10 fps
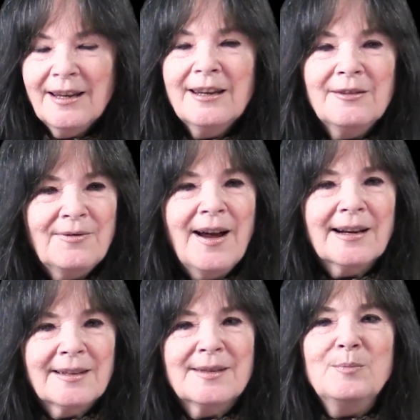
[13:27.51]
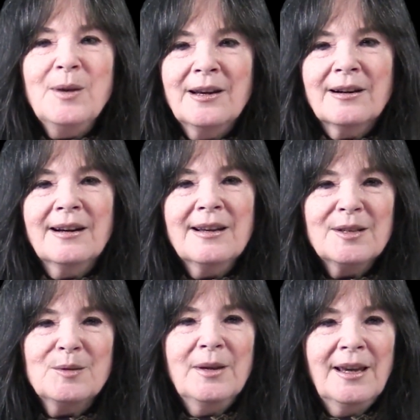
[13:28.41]
in fact, the speaker
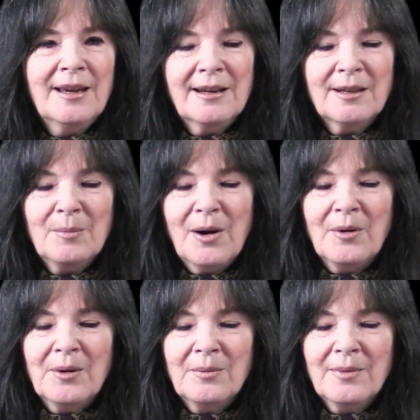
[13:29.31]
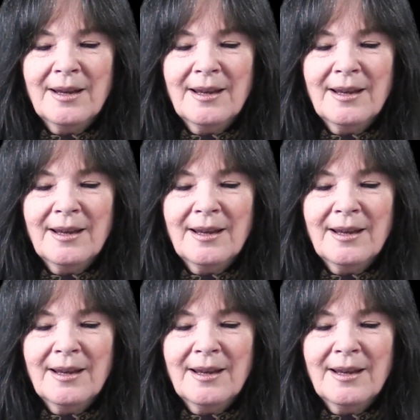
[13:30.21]
is beginning the poem